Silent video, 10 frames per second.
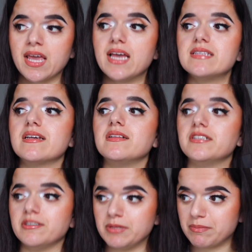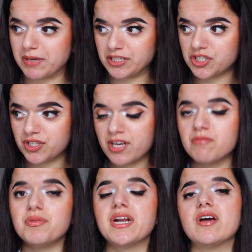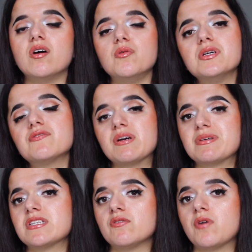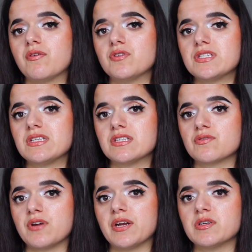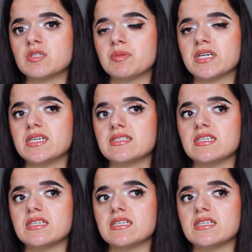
It's a little bit much, but I always find myself referencing this fragrance because